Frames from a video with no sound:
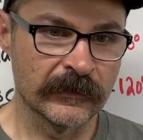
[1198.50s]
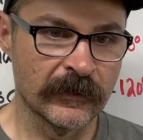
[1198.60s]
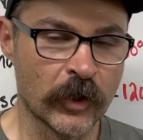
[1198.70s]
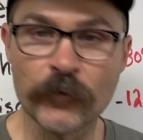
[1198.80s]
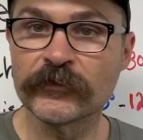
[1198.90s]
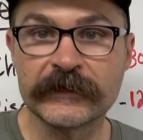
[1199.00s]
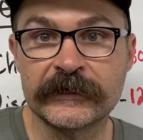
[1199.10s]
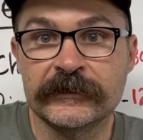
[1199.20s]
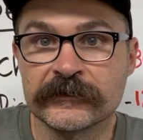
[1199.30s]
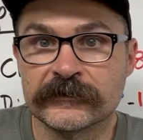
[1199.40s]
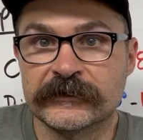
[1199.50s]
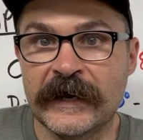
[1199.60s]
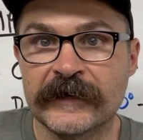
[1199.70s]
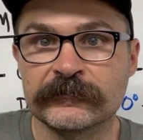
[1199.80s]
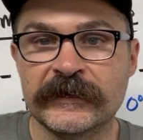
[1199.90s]
hopefully
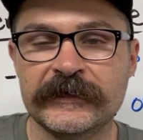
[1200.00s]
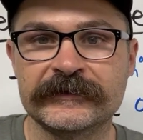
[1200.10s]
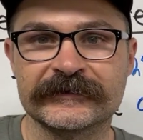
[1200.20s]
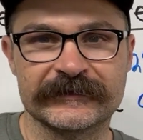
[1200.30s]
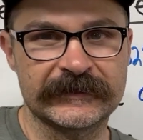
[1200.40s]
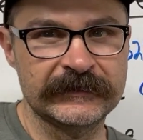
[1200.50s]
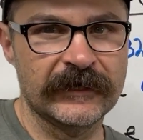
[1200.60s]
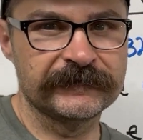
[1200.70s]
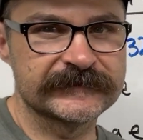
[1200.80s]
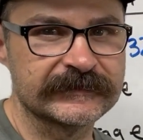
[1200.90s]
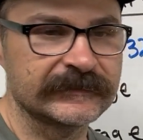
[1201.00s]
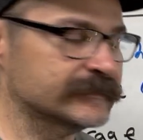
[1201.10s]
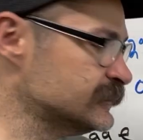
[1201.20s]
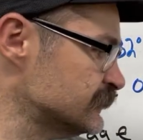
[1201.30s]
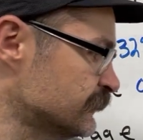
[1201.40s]
that made enough
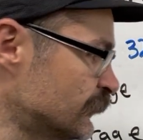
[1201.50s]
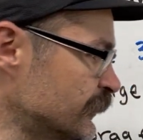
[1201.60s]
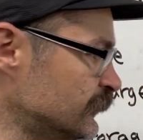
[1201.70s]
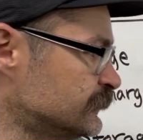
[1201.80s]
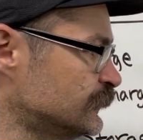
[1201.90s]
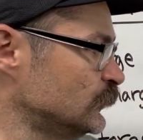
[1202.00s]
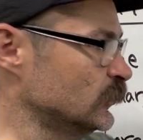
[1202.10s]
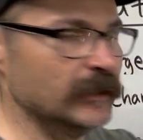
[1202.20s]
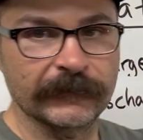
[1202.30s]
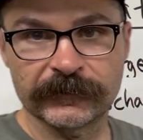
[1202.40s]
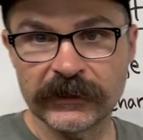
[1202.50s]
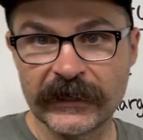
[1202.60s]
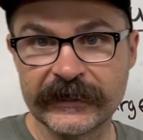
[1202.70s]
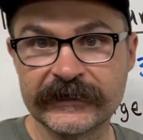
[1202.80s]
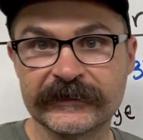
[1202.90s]
sense for you to
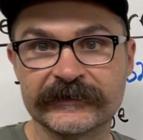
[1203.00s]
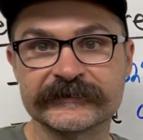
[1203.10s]
apply it and